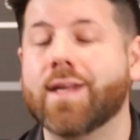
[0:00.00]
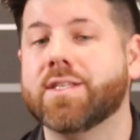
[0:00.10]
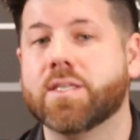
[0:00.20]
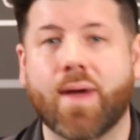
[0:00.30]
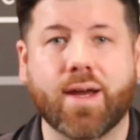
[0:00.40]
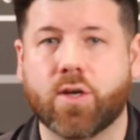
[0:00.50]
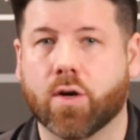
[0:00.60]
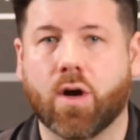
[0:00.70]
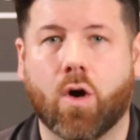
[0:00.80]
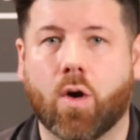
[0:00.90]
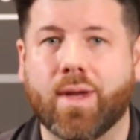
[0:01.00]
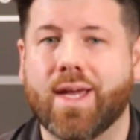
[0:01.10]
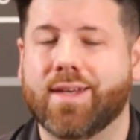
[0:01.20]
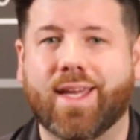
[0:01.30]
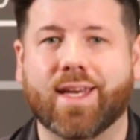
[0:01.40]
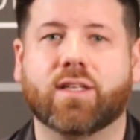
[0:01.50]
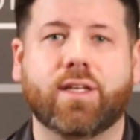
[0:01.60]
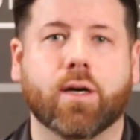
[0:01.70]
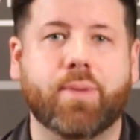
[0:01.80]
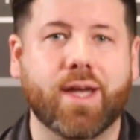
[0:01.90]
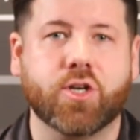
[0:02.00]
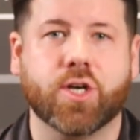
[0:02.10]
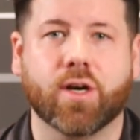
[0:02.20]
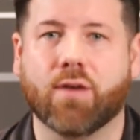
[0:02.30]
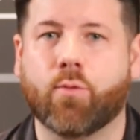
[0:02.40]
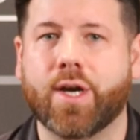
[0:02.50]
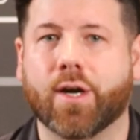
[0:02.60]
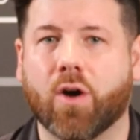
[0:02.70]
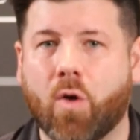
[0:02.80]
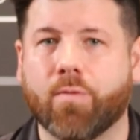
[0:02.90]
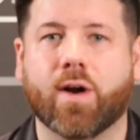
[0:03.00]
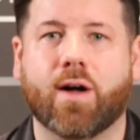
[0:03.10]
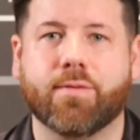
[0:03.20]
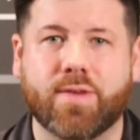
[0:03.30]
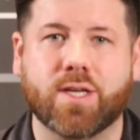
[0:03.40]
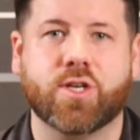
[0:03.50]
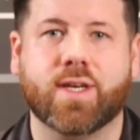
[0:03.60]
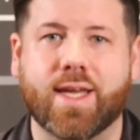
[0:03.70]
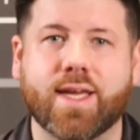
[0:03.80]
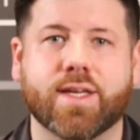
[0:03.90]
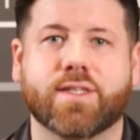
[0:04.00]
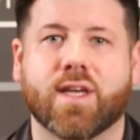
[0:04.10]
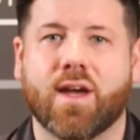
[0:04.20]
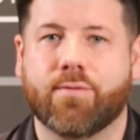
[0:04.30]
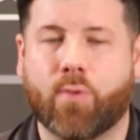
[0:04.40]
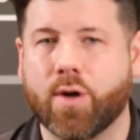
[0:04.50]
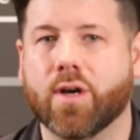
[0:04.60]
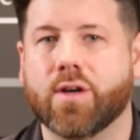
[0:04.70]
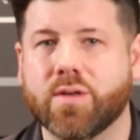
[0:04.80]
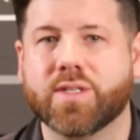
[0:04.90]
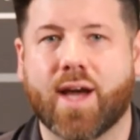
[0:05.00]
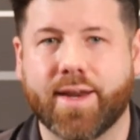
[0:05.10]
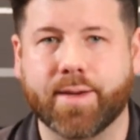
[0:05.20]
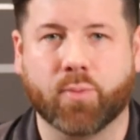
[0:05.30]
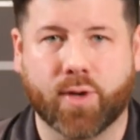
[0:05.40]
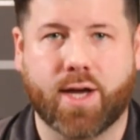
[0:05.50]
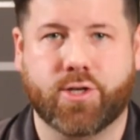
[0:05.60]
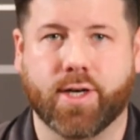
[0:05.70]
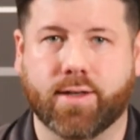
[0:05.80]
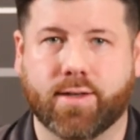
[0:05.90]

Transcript: inspect your home to get a clear picture of what your overall vision is for your new siding project.